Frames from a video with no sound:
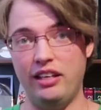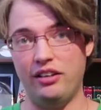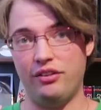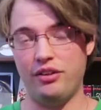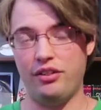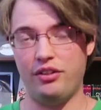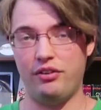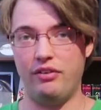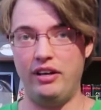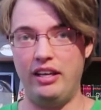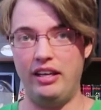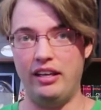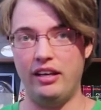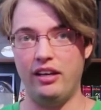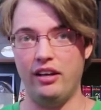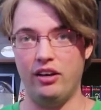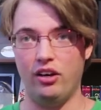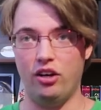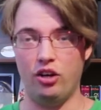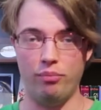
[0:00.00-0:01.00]
Year
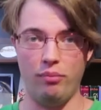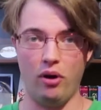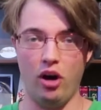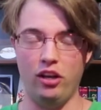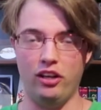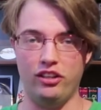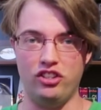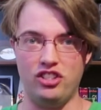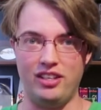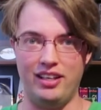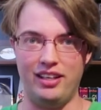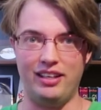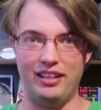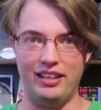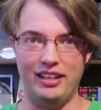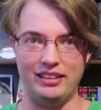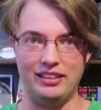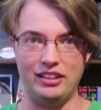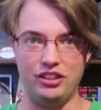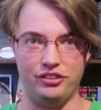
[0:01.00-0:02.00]
3 Herbology
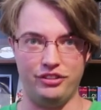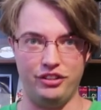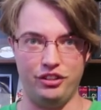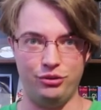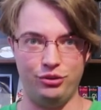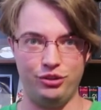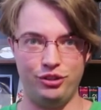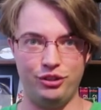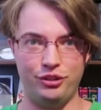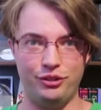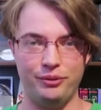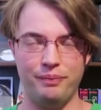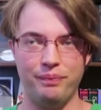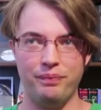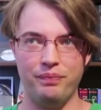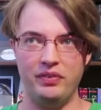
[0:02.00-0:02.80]
is introduced.